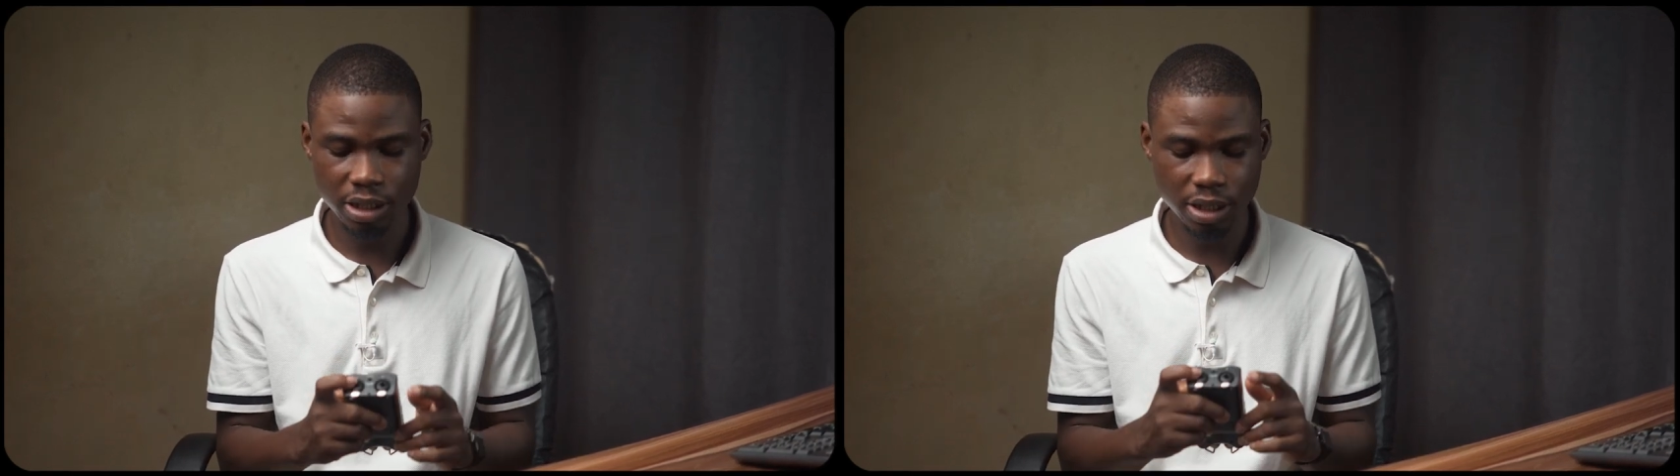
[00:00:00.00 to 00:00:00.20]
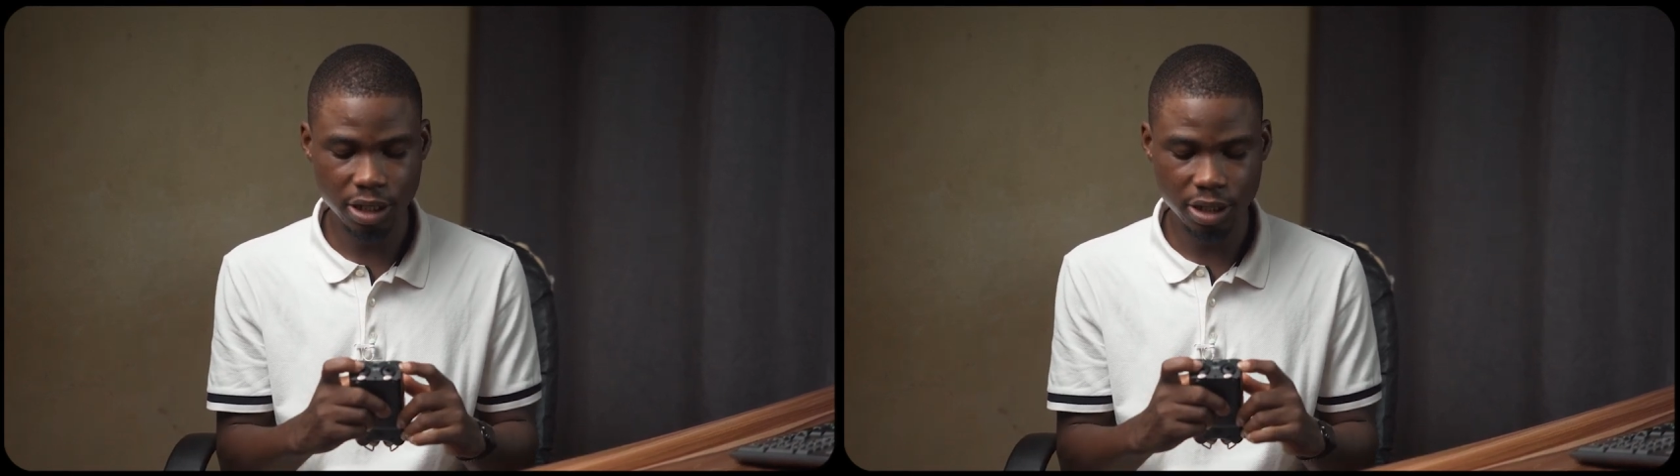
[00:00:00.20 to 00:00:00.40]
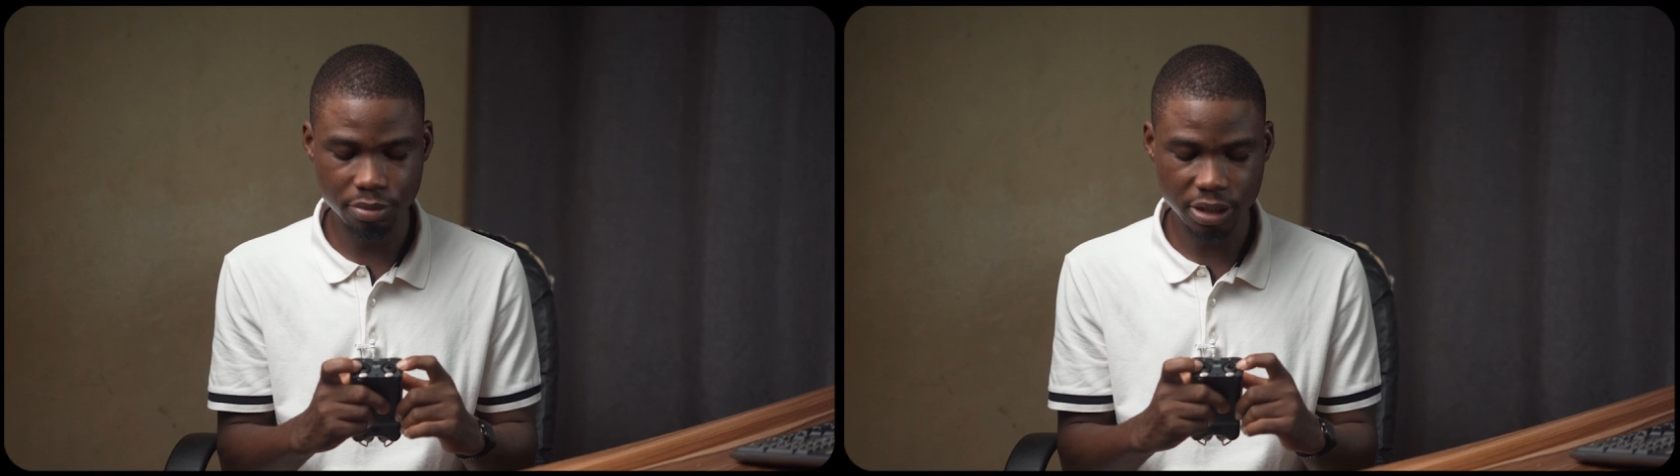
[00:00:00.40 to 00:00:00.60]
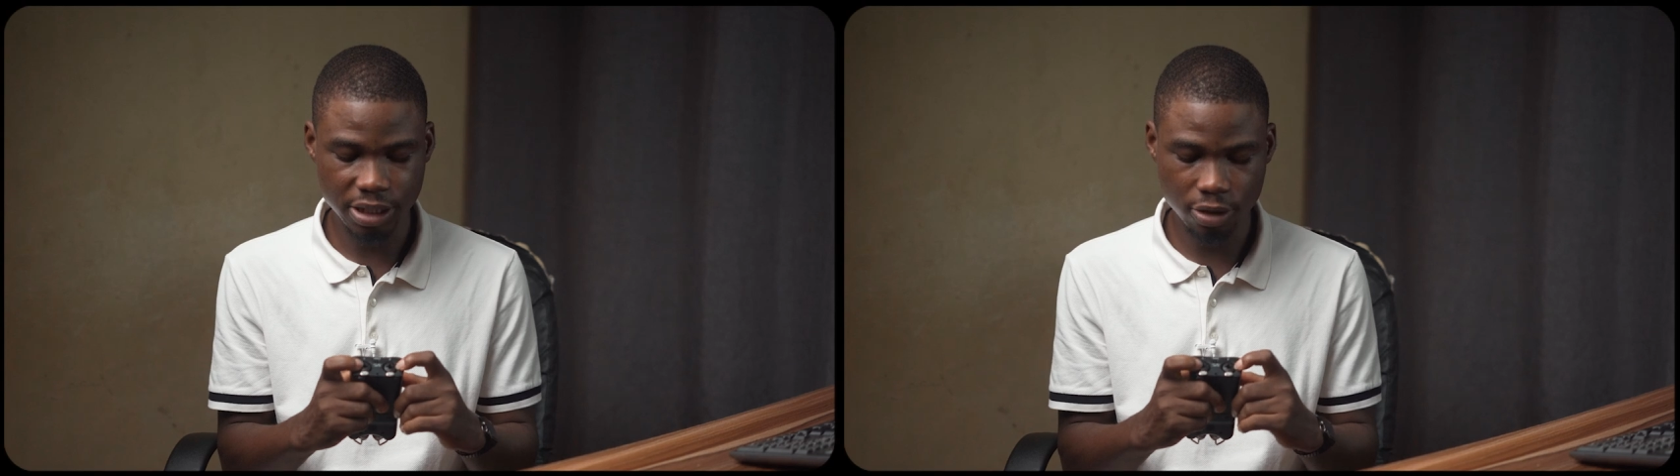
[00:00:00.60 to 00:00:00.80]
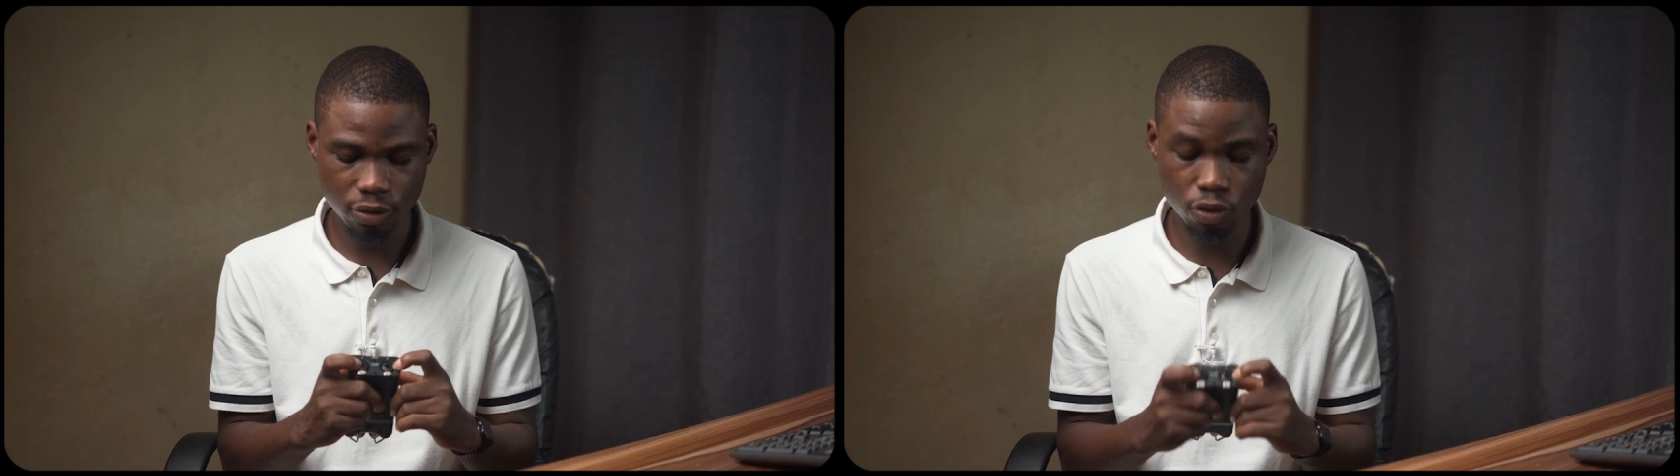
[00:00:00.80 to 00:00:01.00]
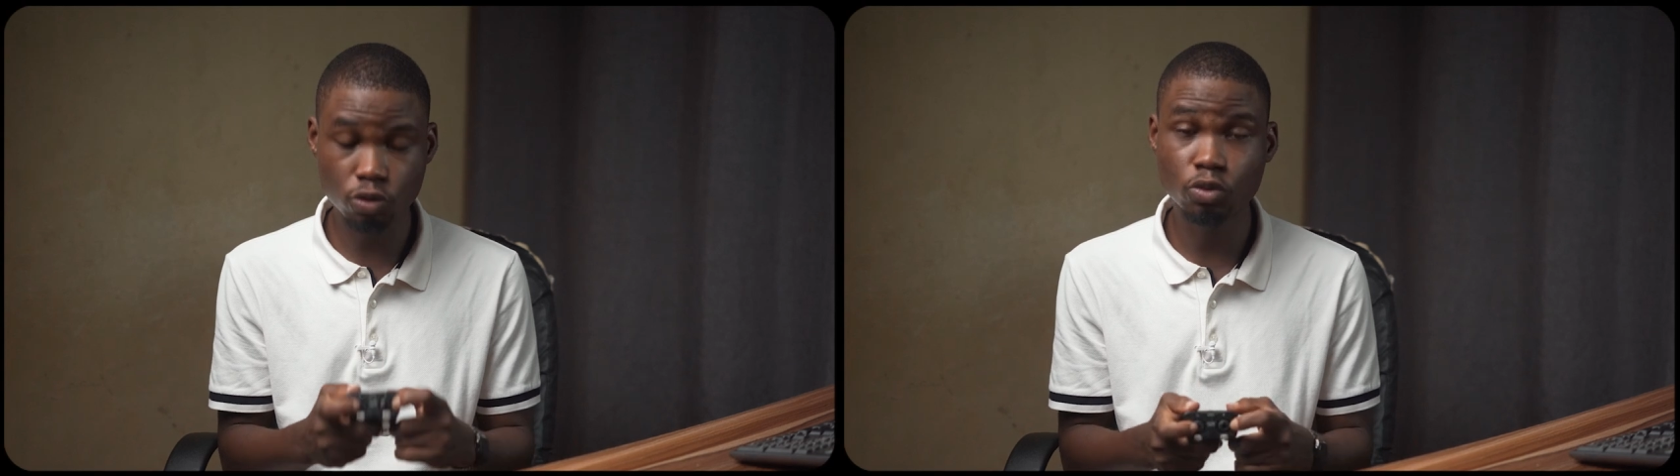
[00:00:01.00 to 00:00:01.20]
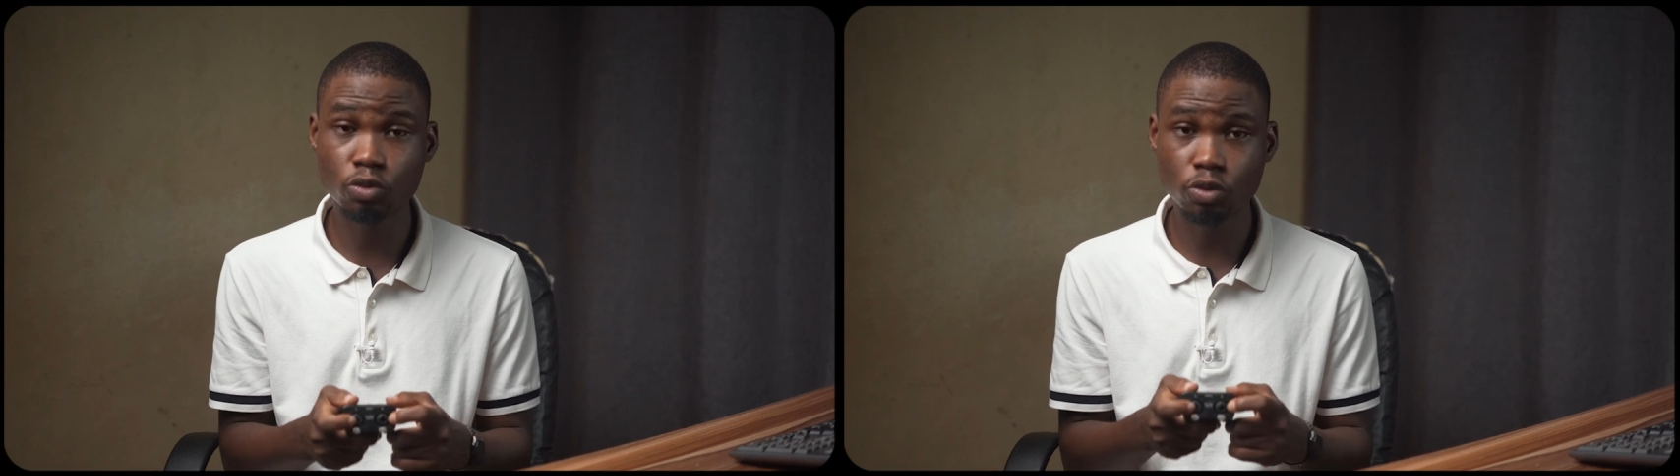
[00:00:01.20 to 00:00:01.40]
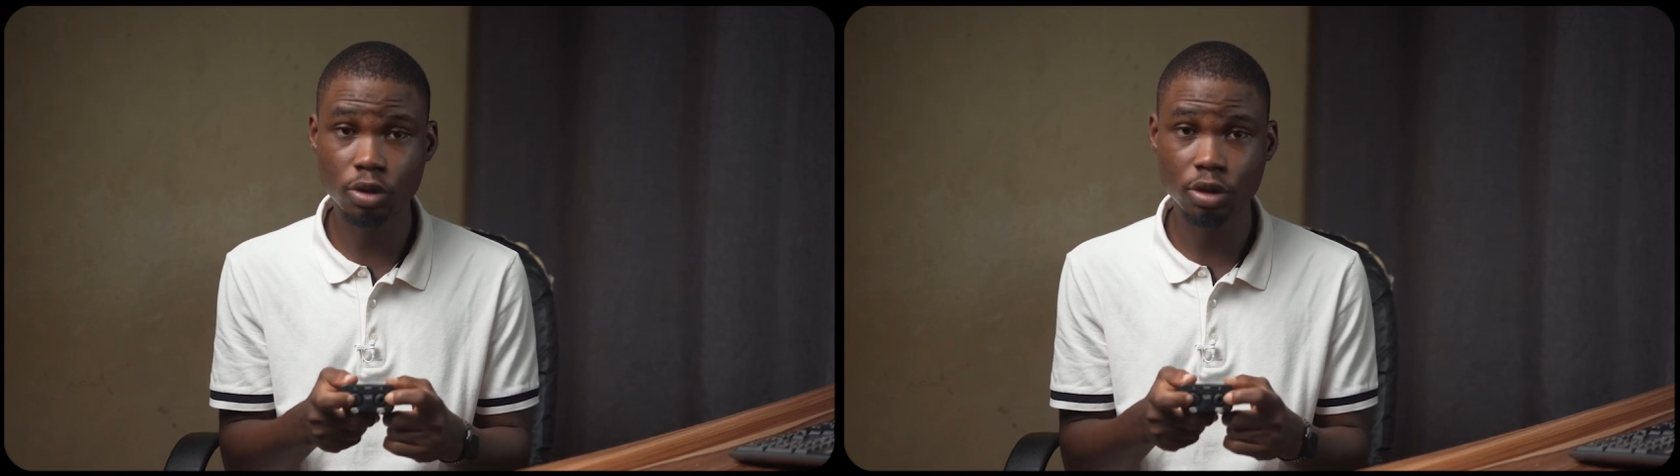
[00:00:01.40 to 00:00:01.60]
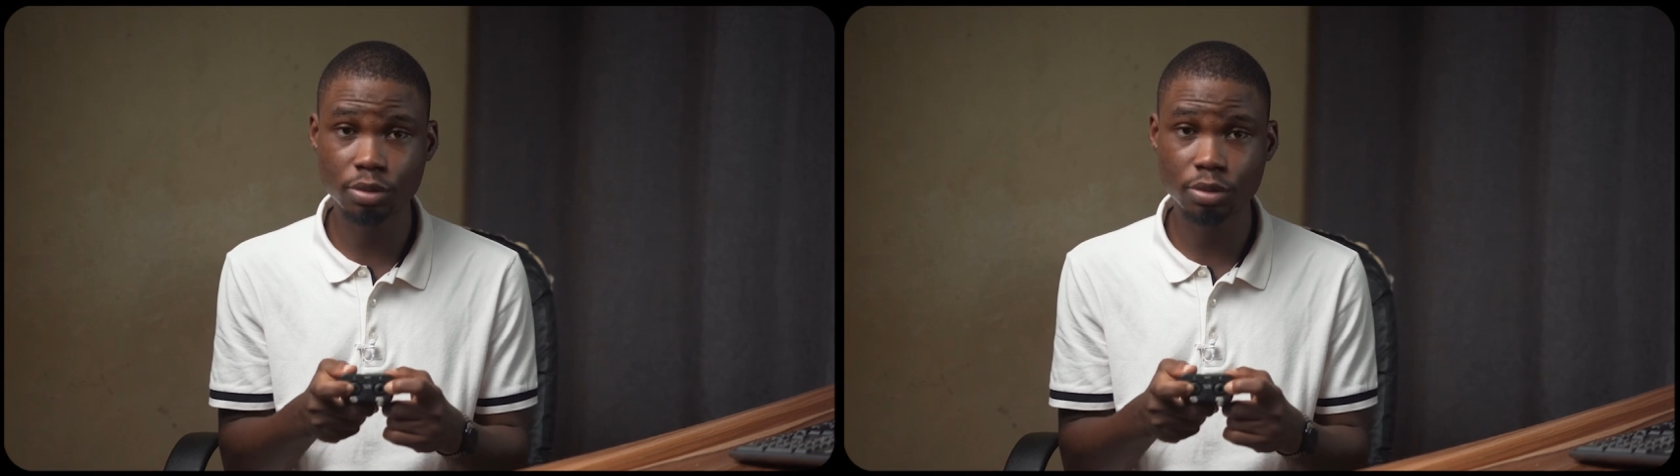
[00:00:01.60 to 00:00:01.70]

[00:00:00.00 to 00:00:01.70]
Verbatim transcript: It has two